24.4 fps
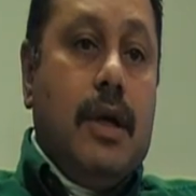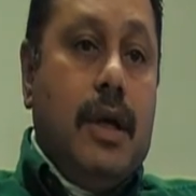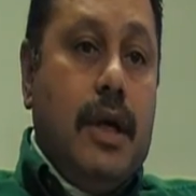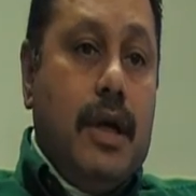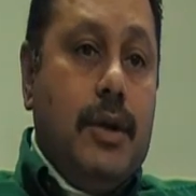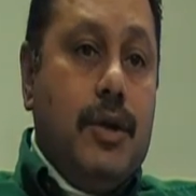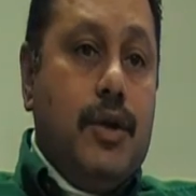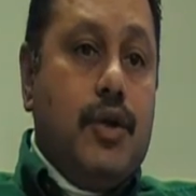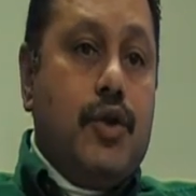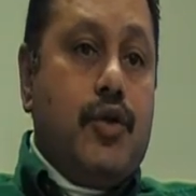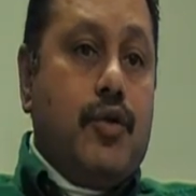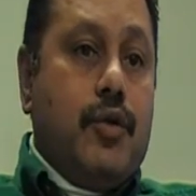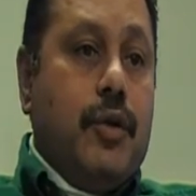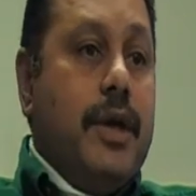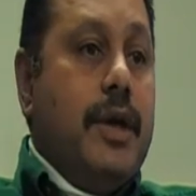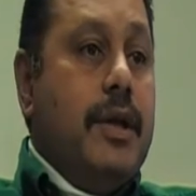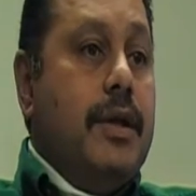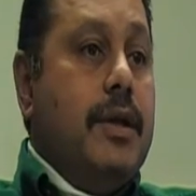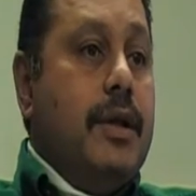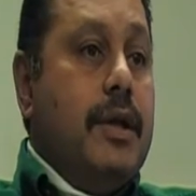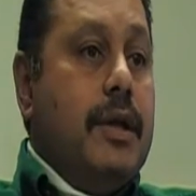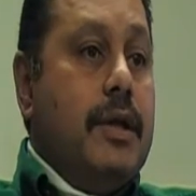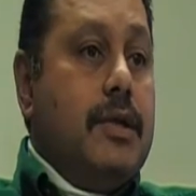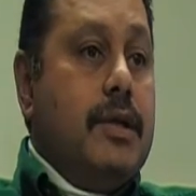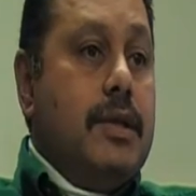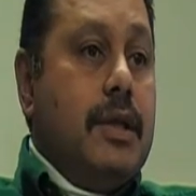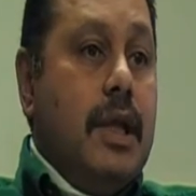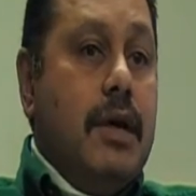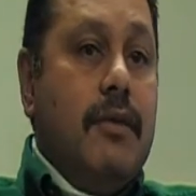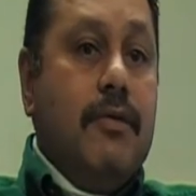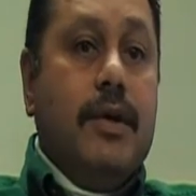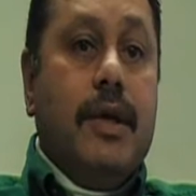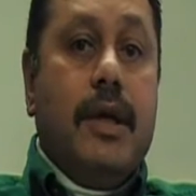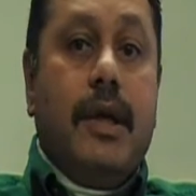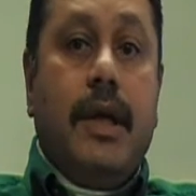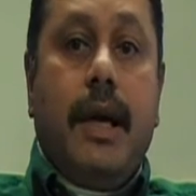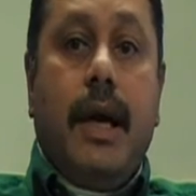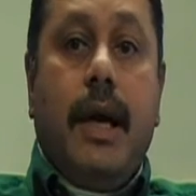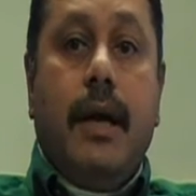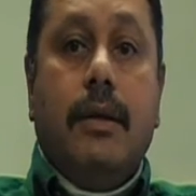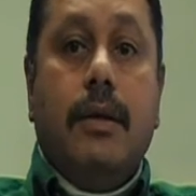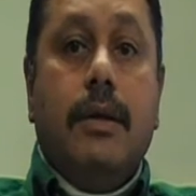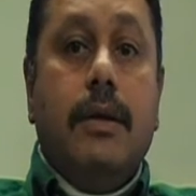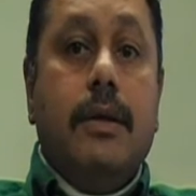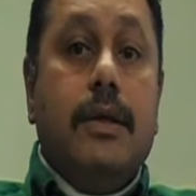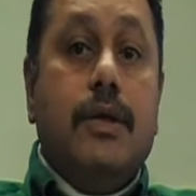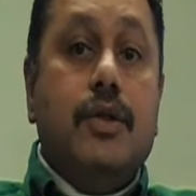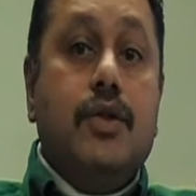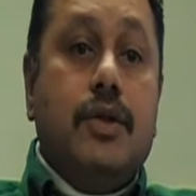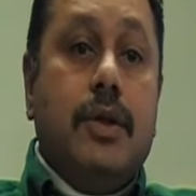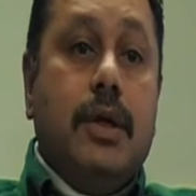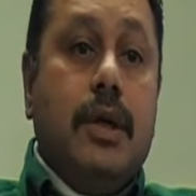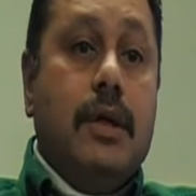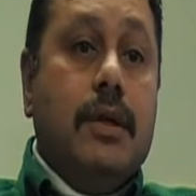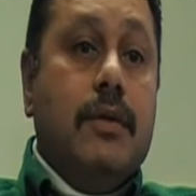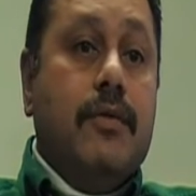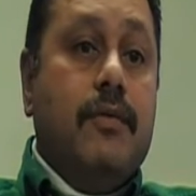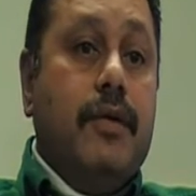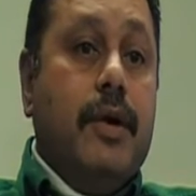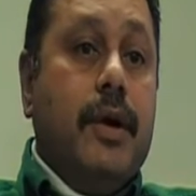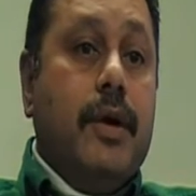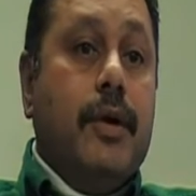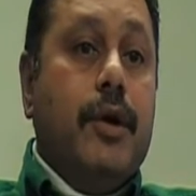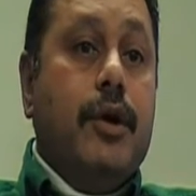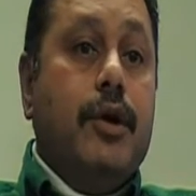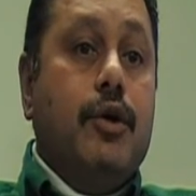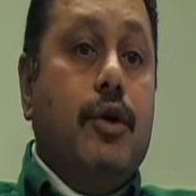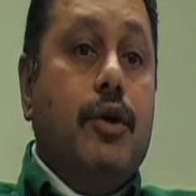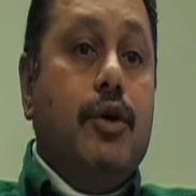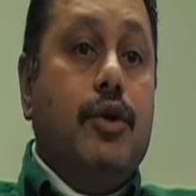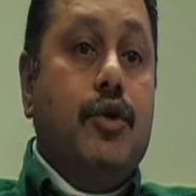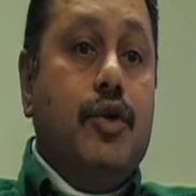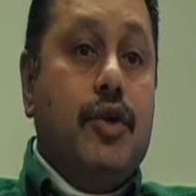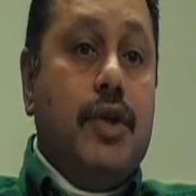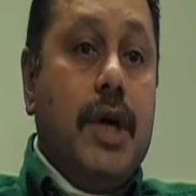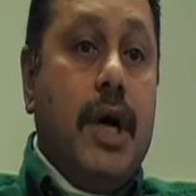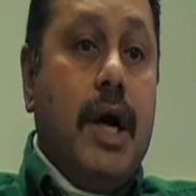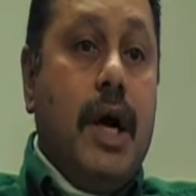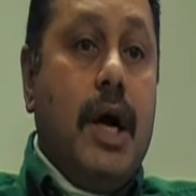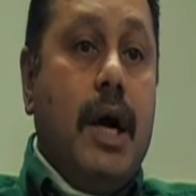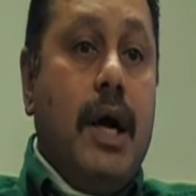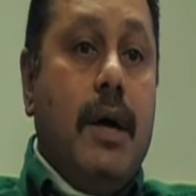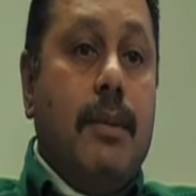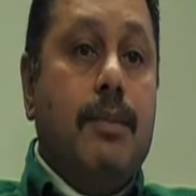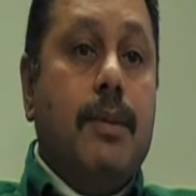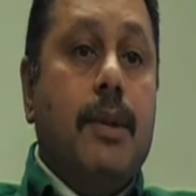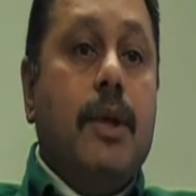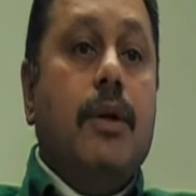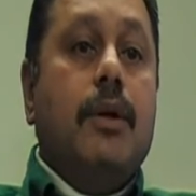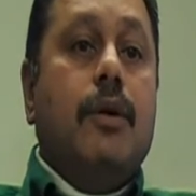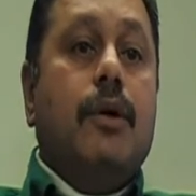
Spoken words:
Industry in this Lebanon County has done a very good job